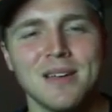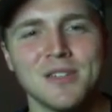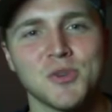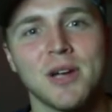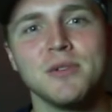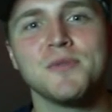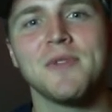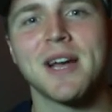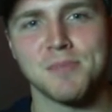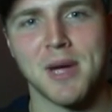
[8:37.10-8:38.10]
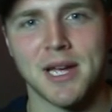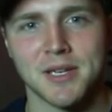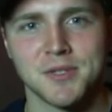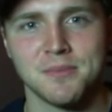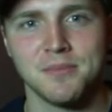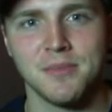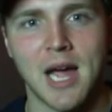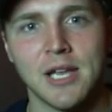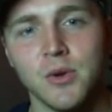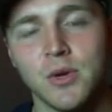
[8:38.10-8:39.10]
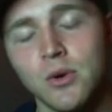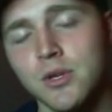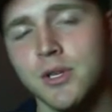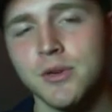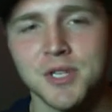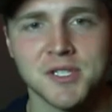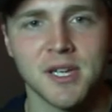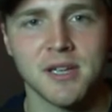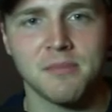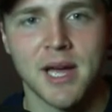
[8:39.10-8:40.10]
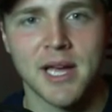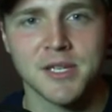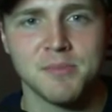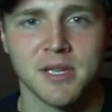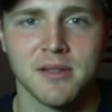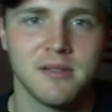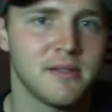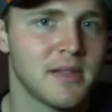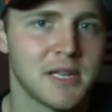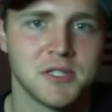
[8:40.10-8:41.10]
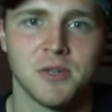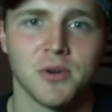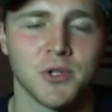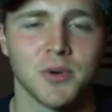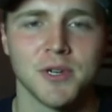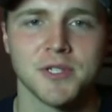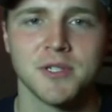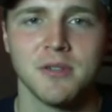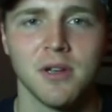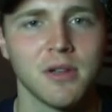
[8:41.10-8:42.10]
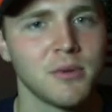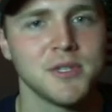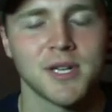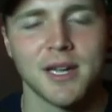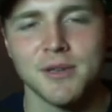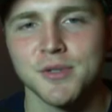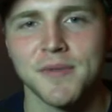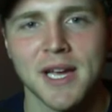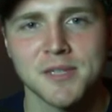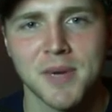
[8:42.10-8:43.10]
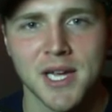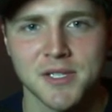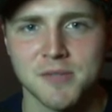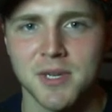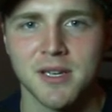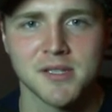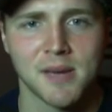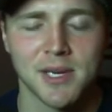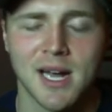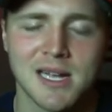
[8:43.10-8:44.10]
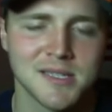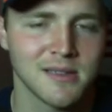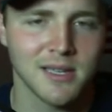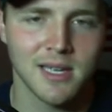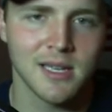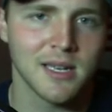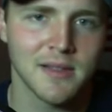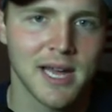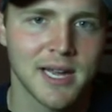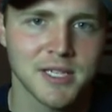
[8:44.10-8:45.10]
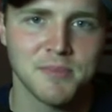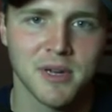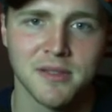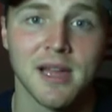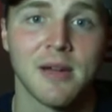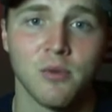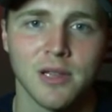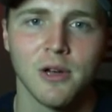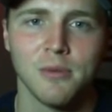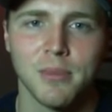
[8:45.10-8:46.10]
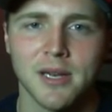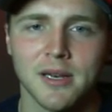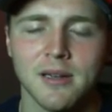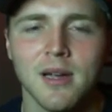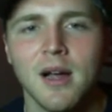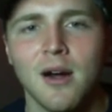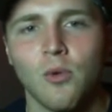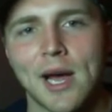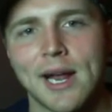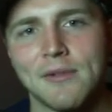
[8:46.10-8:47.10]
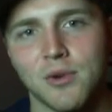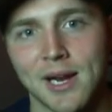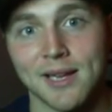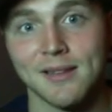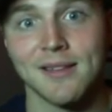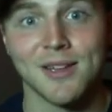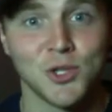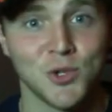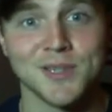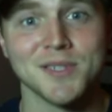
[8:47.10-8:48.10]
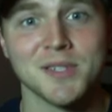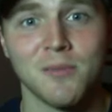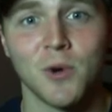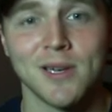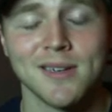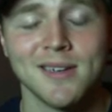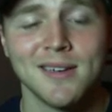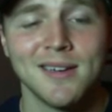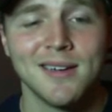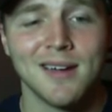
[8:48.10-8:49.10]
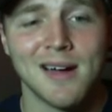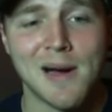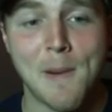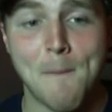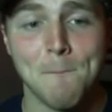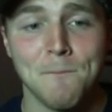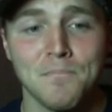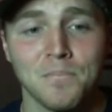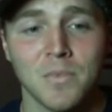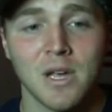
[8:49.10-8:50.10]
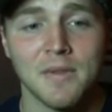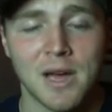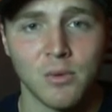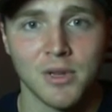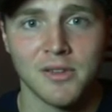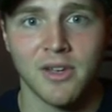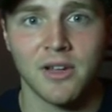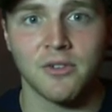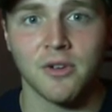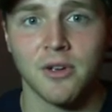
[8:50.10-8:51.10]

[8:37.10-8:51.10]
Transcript: So I use fast mags, and you could use extended mags, but that's your choice. The only reason I use fast mags is because I'm constantly hitting that X button, that reload button, right after I get done shooting someone. And that really takes